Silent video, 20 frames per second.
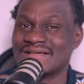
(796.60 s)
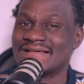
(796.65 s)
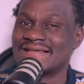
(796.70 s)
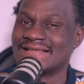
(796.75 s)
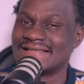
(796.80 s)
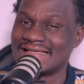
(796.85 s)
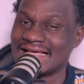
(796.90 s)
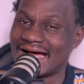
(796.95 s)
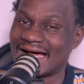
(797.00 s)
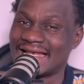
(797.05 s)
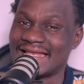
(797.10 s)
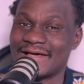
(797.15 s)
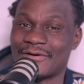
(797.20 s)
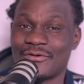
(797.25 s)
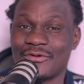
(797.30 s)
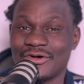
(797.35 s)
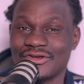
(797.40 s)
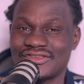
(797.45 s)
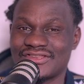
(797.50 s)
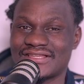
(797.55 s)
Yeah, the
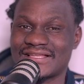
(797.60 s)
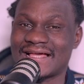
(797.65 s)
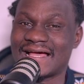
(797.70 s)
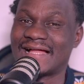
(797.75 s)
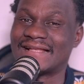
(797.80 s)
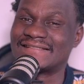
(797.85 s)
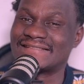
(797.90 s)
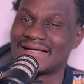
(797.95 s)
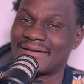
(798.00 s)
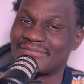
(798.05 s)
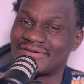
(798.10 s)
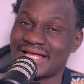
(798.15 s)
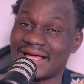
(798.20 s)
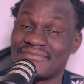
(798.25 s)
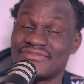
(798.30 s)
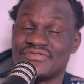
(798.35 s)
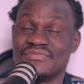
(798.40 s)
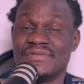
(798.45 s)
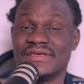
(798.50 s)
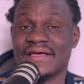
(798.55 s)
cost can
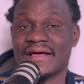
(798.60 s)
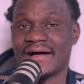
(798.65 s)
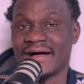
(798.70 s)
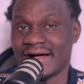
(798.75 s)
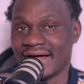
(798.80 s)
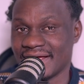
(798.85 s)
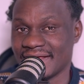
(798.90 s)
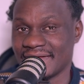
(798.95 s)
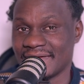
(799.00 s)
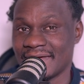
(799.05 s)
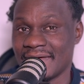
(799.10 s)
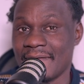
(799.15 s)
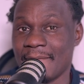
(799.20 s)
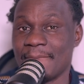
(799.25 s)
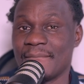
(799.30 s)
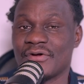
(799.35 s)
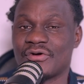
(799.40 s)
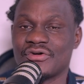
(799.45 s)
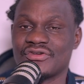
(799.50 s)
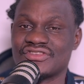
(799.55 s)
sometimes be high,
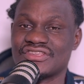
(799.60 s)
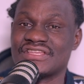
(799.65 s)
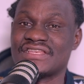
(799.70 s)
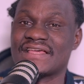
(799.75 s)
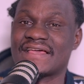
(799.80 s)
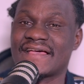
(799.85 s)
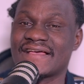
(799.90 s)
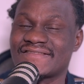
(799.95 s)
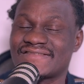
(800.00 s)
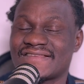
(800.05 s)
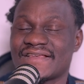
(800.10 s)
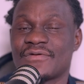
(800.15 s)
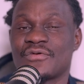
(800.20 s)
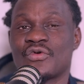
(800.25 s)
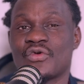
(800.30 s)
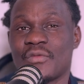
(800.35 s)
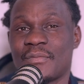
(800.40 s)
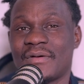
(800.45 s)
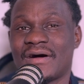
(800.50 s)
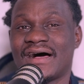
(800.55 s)
because in case a
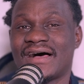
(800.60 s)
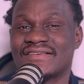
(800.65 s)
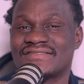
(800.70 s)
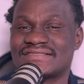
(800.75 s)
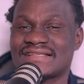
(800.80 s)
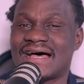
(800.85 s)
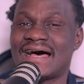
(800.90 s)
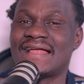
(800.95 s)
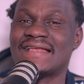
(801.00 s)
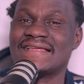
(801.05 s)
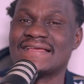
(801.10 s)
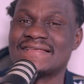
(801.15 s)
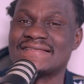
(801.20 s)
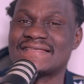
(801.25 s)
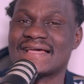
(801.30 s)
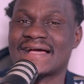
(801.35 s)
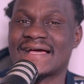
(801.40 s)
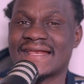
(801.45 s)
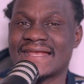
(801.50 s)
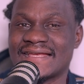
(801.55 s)
group has an
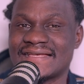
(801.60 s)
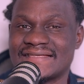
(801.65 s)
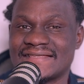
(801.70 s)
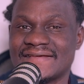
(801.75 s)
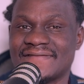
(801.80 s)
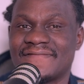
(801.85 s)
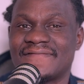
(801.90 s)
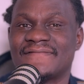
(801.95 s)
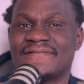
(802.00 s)
integrative